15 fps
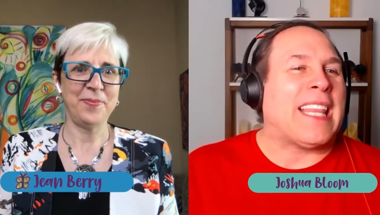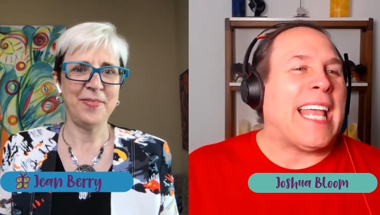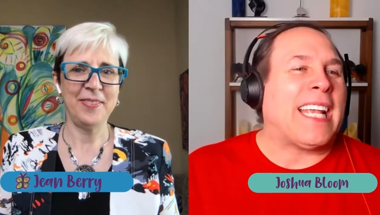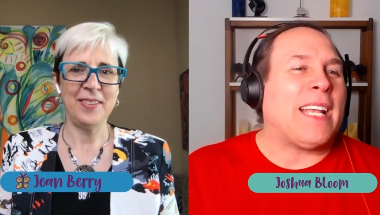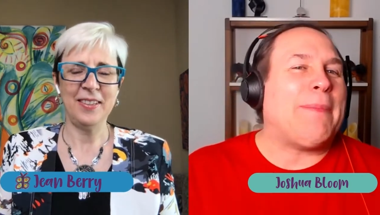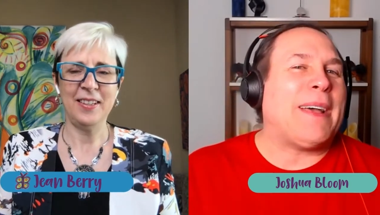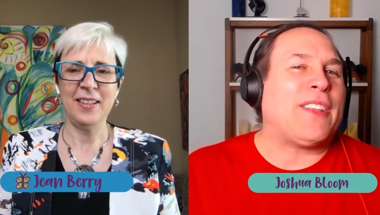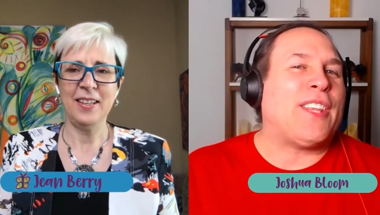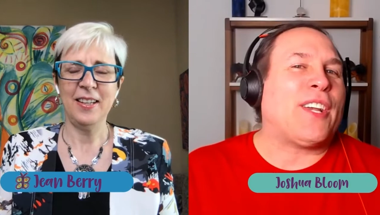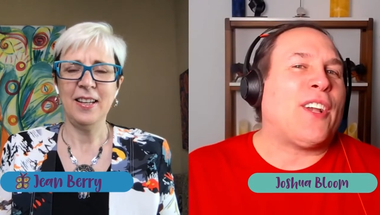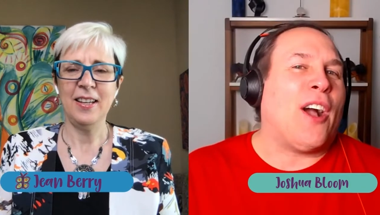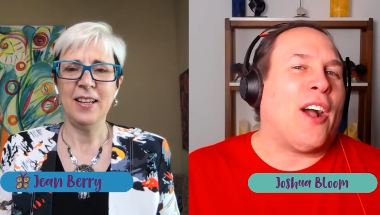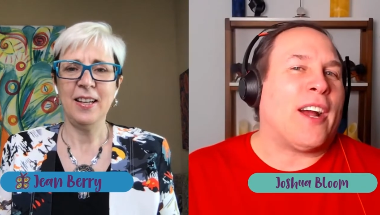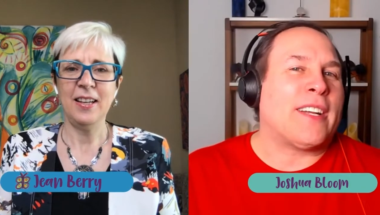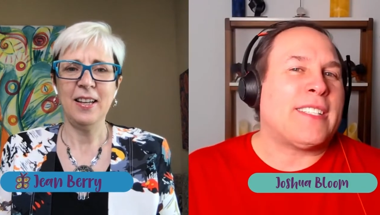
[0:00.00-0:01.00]
Speaker 1: what I like
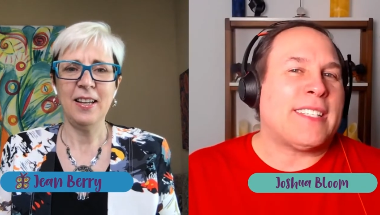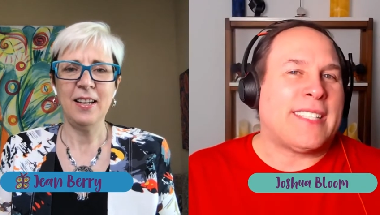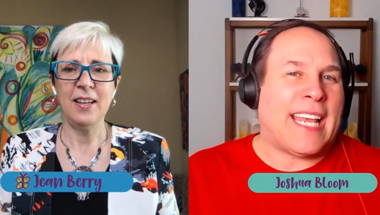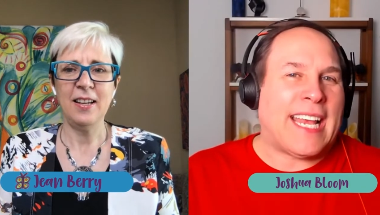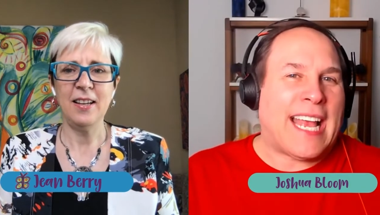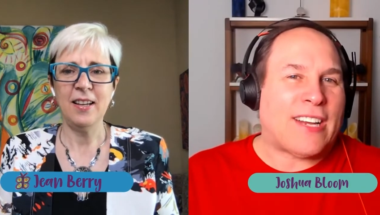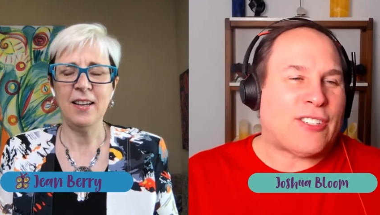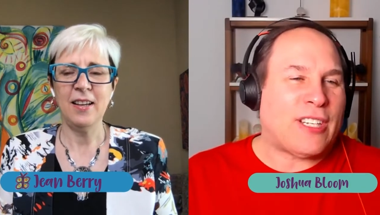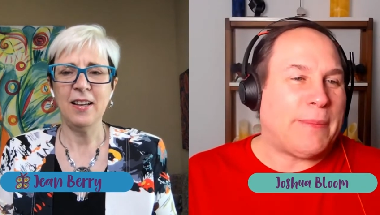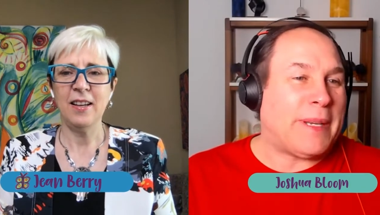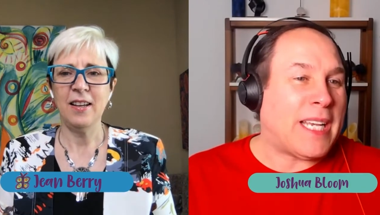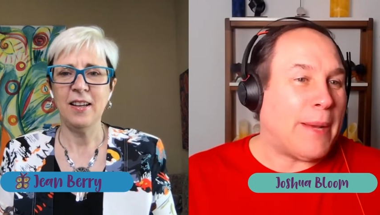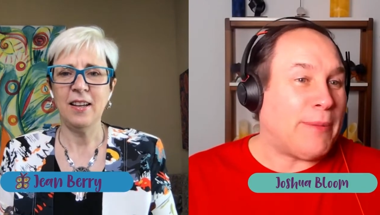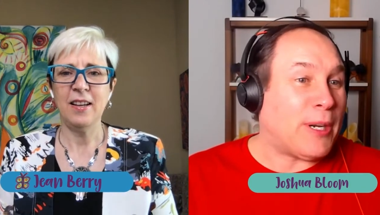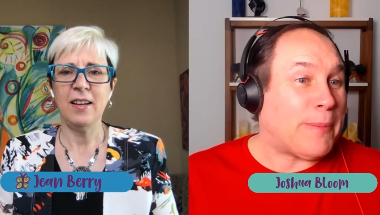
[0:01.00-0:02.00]
about the cards is they
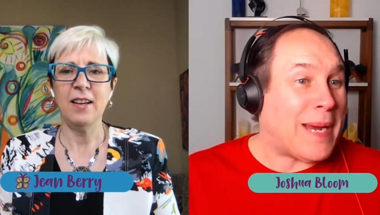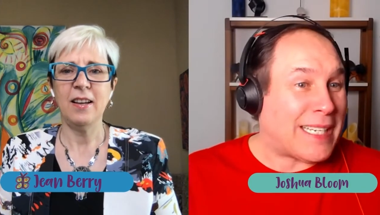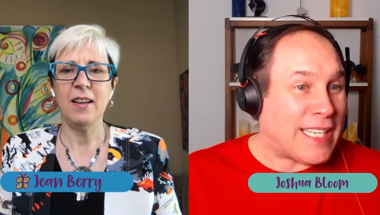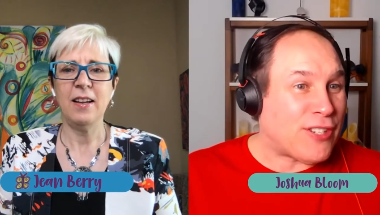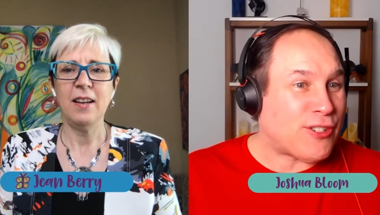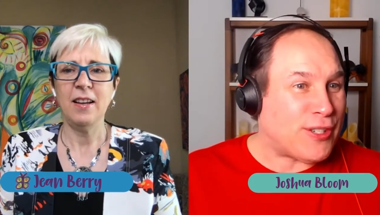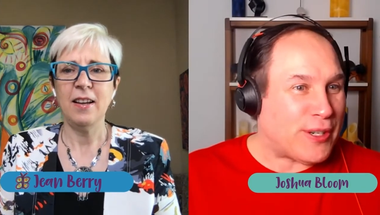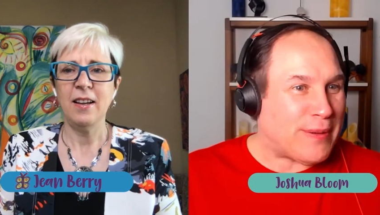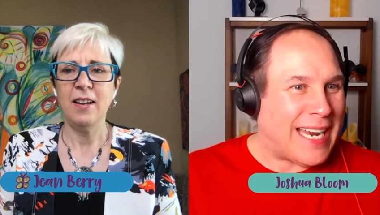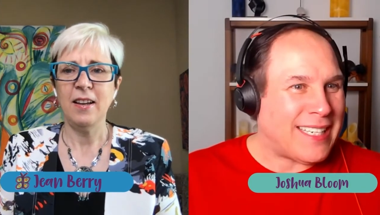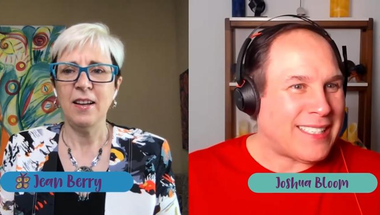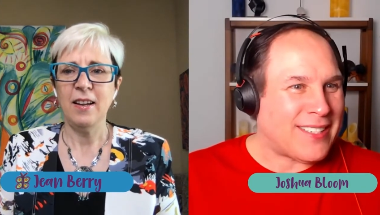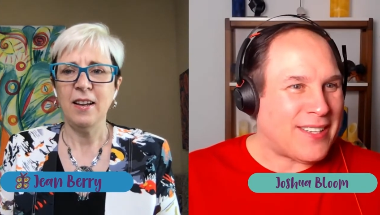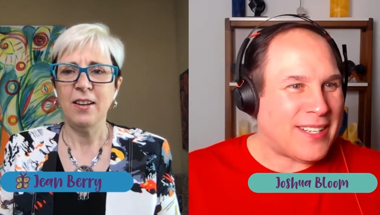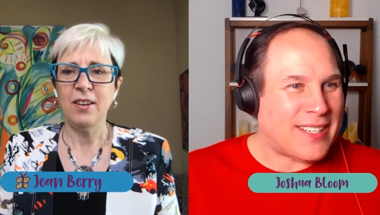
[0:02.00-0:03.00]
actually become your practitioner,
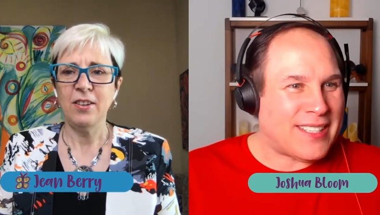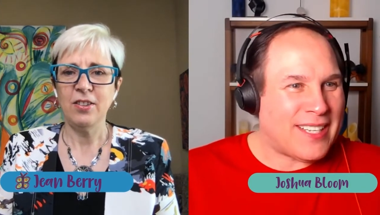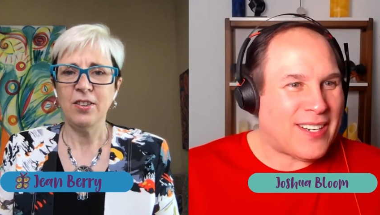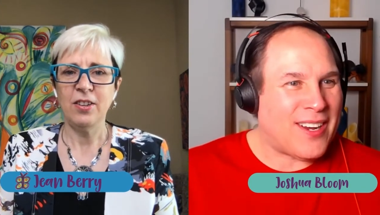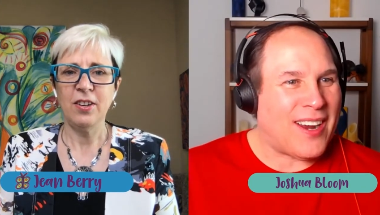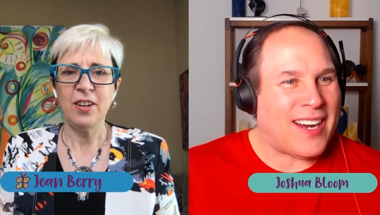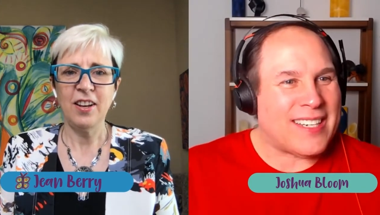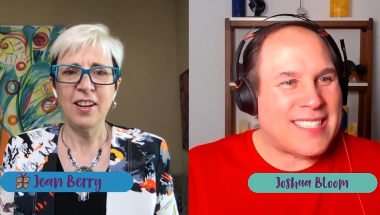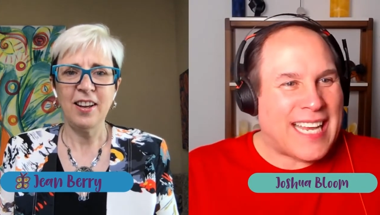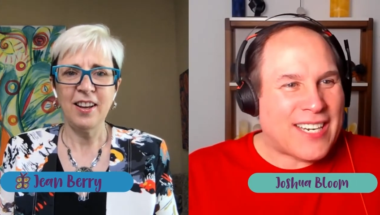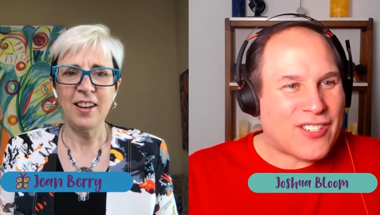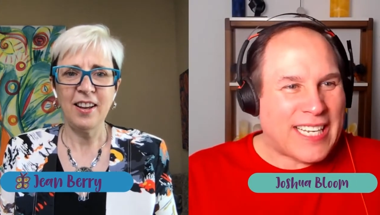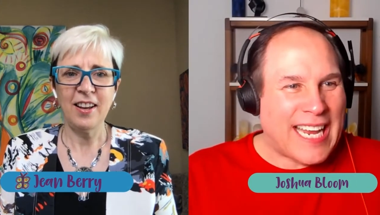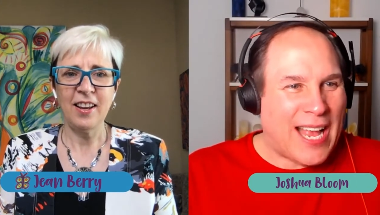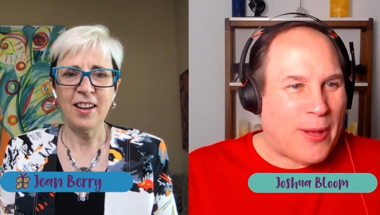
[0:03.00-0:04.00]
right? So the, the
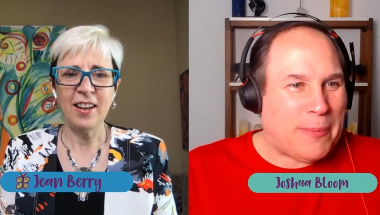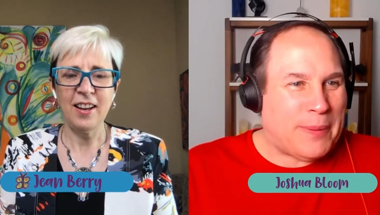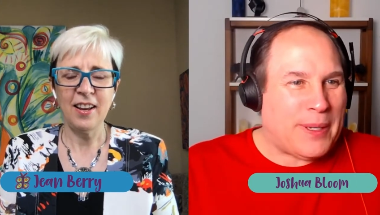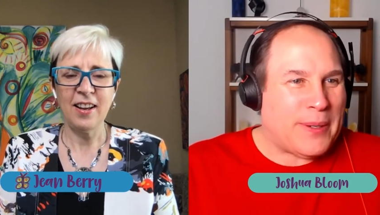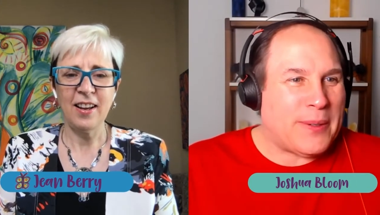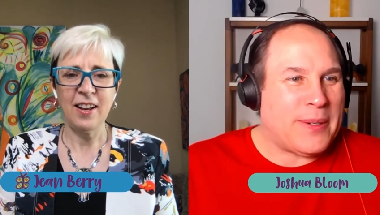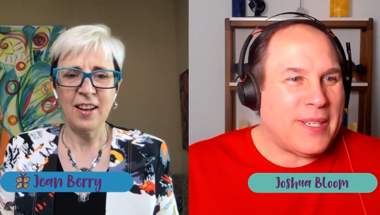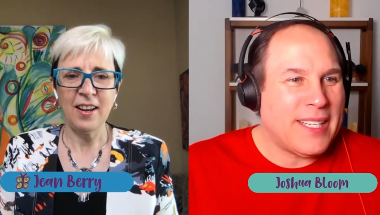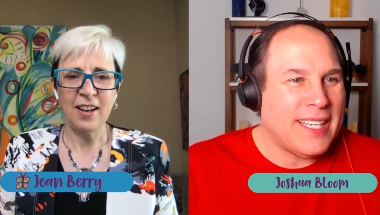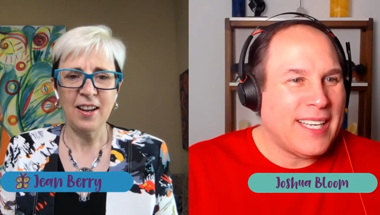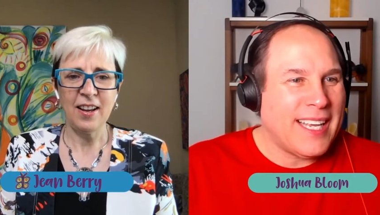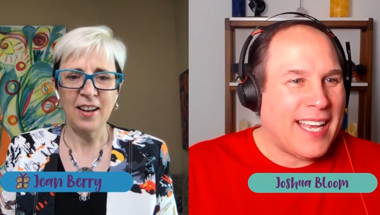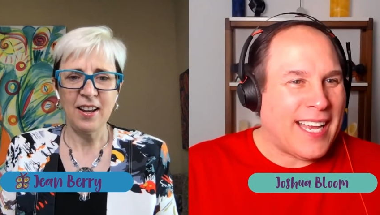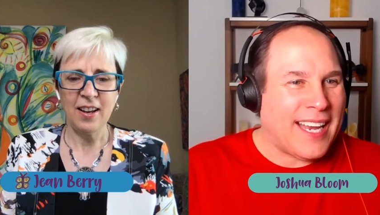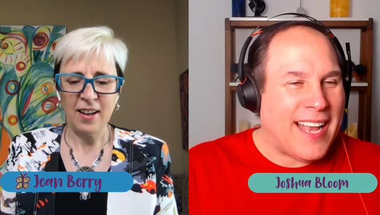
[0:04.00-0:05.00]
cards actually help you
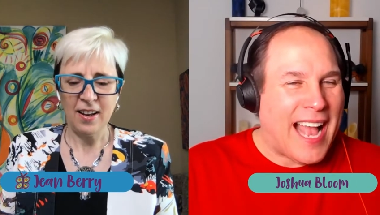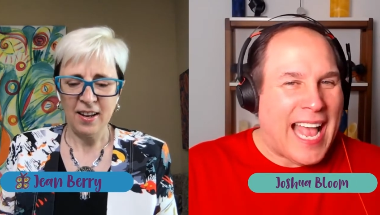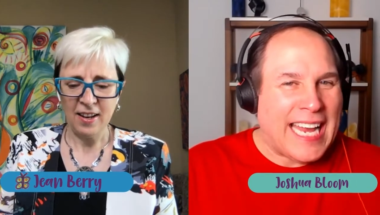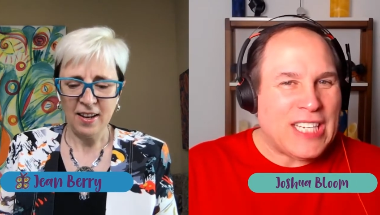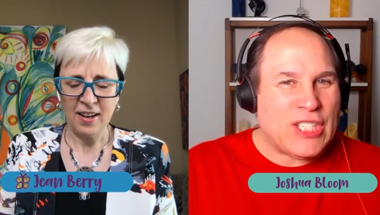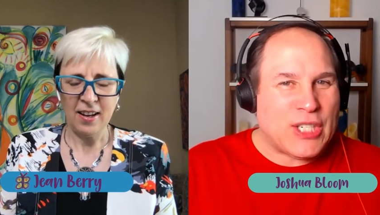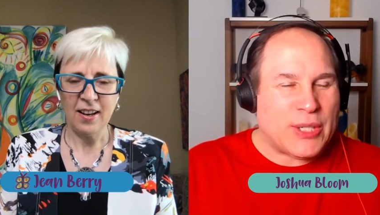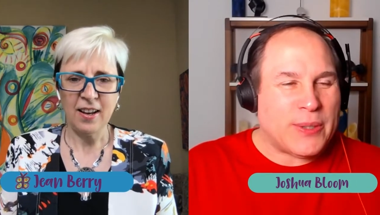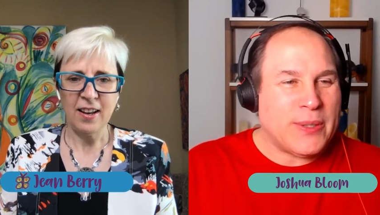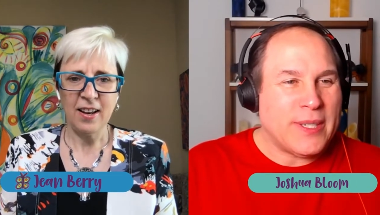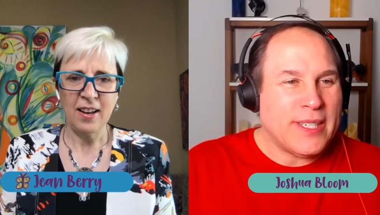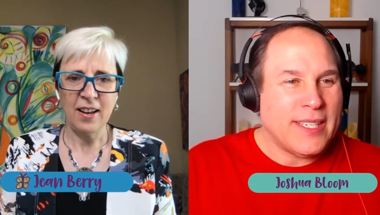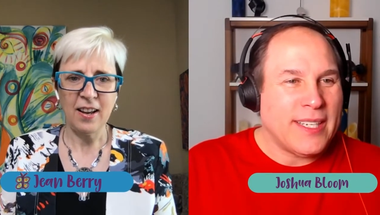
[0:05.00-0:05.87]
and guide you